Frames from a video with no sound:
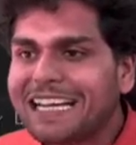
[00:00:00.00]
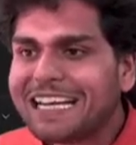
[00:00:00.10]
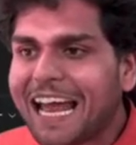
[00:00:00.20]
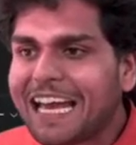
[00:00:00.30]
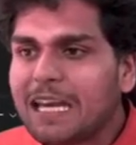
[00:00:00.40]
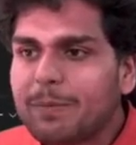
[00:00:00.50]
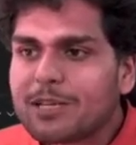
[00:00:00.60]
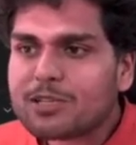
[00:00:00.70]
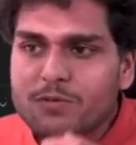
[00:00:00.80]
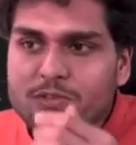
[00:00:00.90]
any
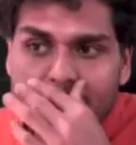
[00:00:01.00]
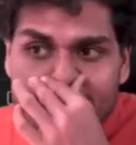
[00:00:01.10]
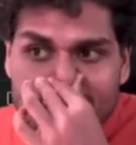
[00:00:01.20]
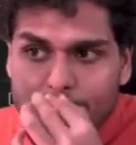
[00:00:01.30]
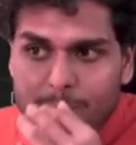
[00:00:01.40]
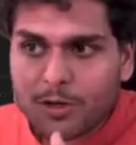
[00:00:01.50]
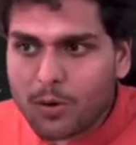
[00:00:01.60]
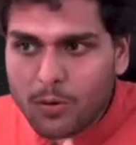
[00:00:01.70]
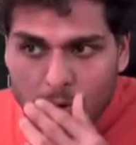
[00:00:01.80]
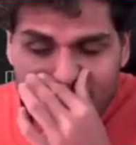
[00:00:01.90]
piece of JavaScript
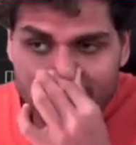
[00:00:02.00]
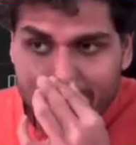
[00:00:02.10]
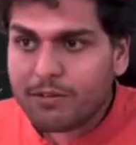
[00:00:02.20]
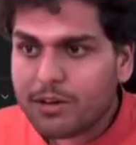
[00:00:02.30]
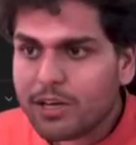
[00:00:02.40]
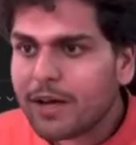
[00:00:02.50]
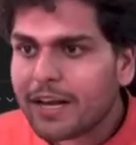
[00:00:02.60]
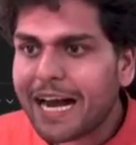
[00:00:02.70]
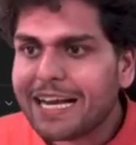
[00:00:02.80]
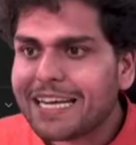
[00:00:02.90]
code, whenever you are
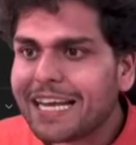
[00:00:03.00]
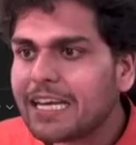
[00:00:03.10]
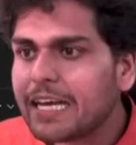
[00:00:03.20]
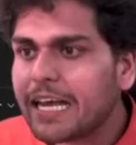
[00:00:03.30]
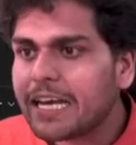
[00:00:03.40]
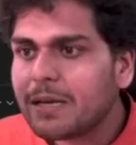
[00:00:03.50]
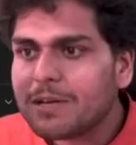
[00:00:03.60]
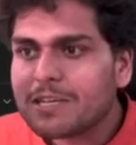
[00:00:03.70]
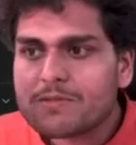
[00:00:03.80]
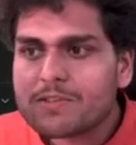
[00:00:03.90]
writing any piece
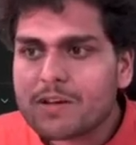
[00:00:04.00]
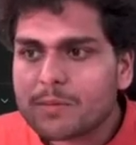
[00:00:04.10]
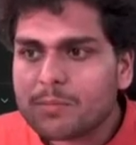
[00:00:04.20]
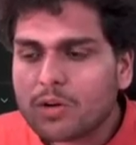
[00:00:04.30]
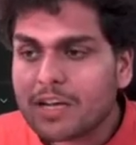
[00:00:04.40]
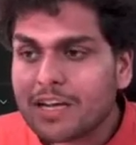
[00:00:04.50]
of JavaScript code,